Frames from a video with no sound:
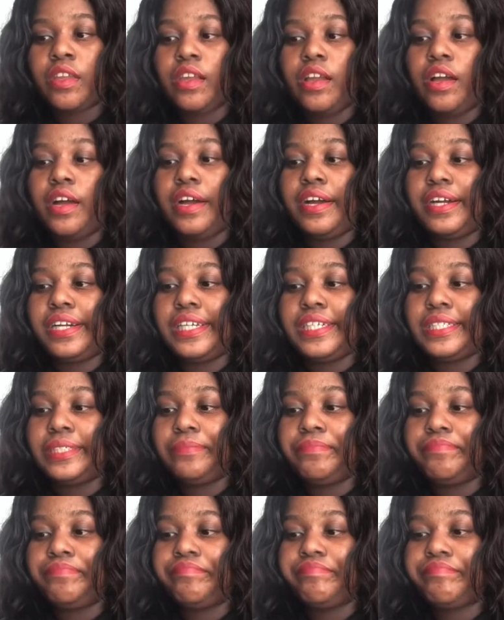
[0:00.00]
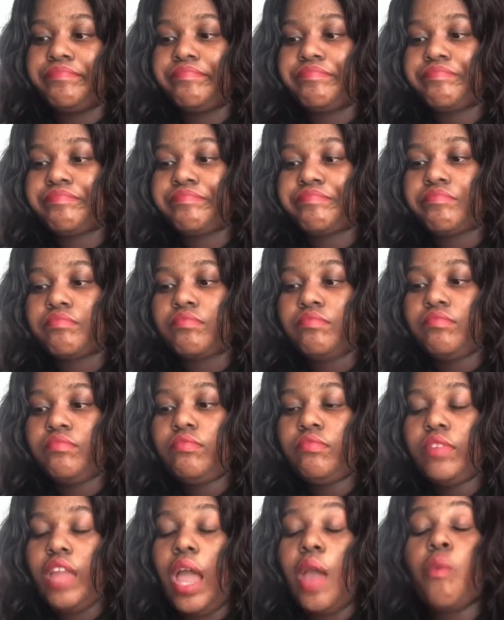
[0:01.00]

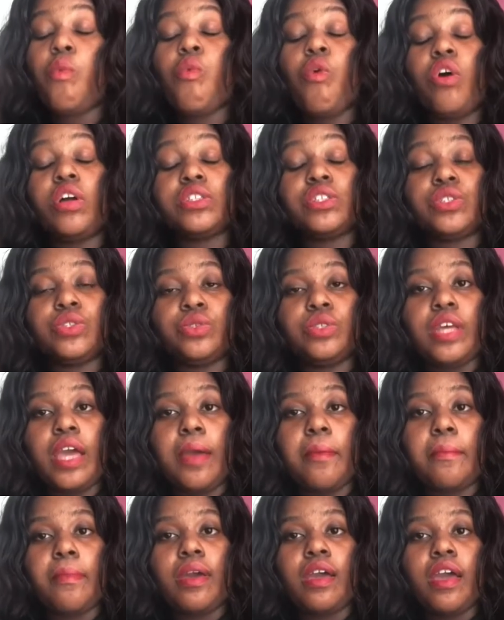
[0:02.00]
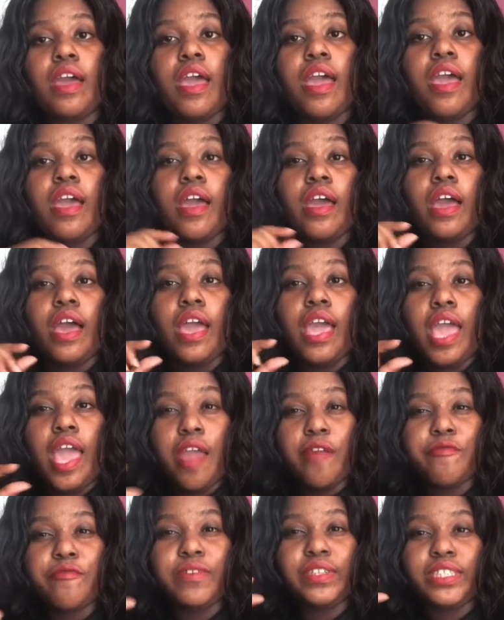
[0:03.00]
I want to do them
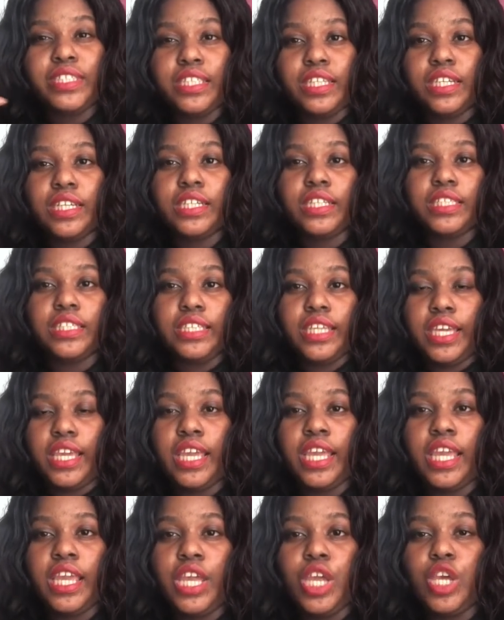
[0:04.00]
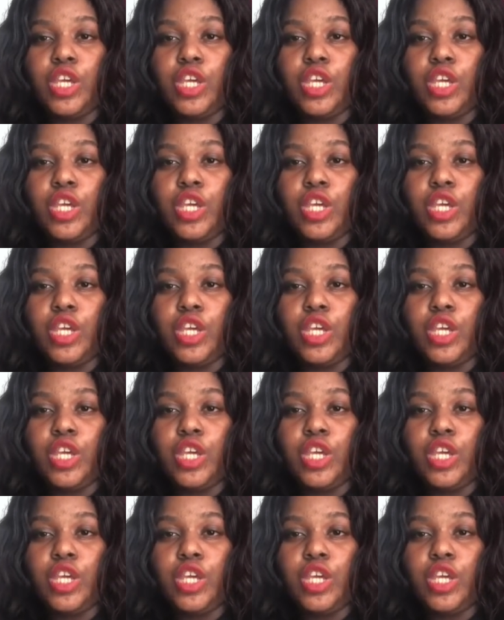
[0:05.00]
every single day.